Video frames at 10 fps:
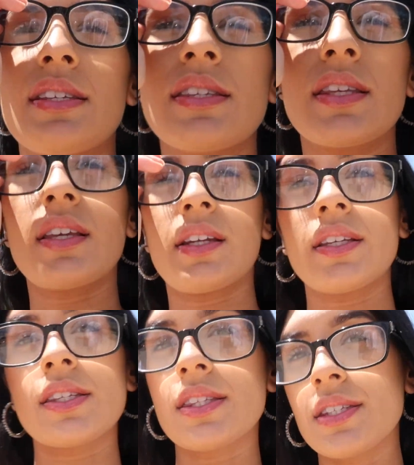is It
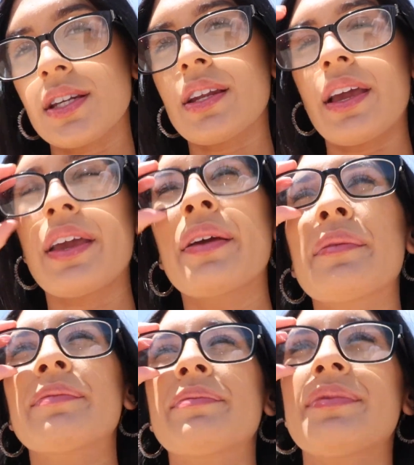is today.
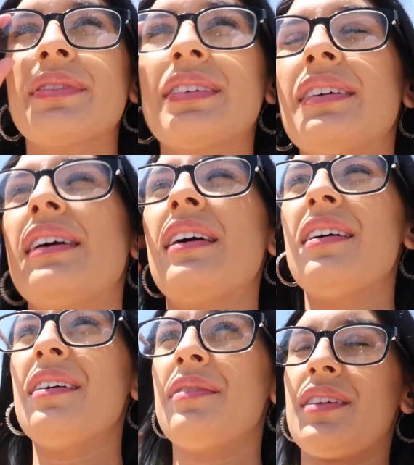
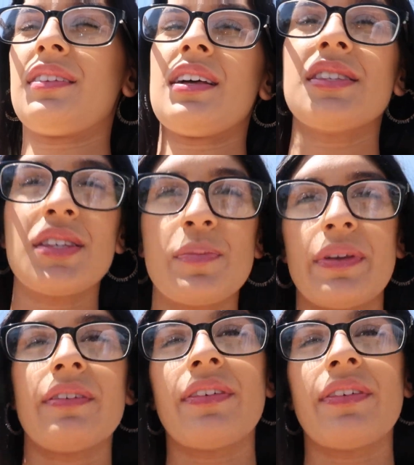The glasses be a